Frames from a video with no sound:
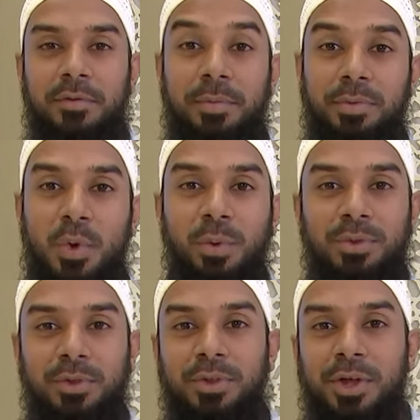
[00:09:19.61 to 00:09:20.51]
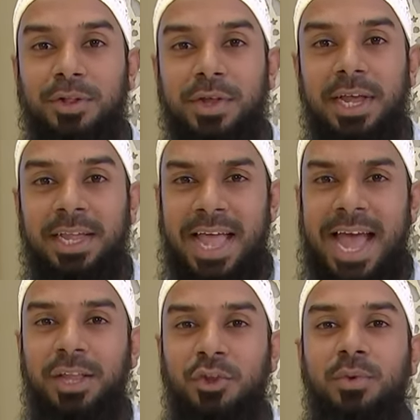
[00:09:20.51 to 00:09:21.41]
from dawn to dusk, it
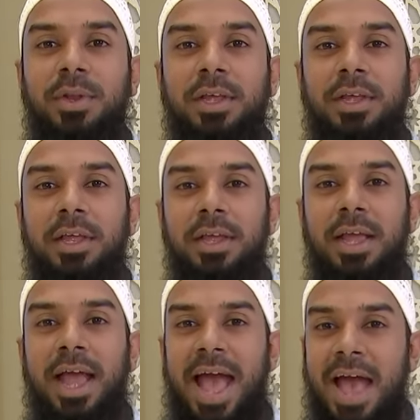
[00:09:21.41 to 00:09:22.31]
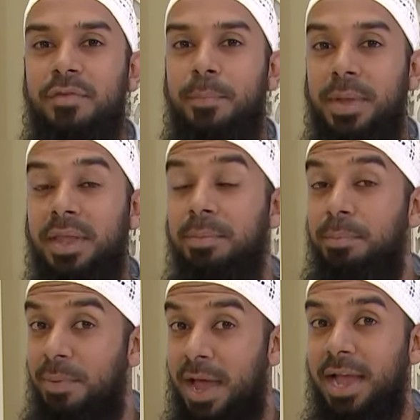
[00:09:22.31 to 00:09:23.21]
actually has a big
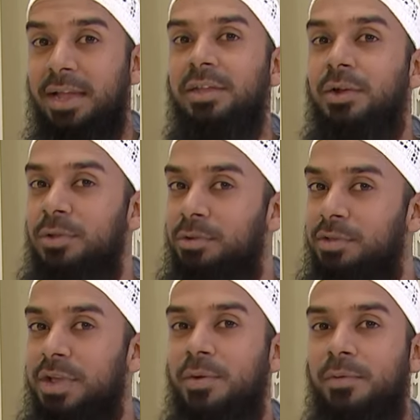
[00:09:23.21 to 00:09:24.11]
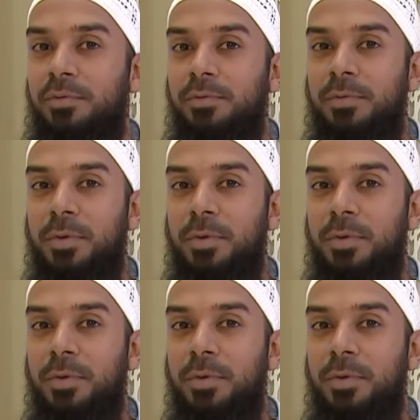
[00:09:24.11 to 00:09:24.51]
impact on yourself.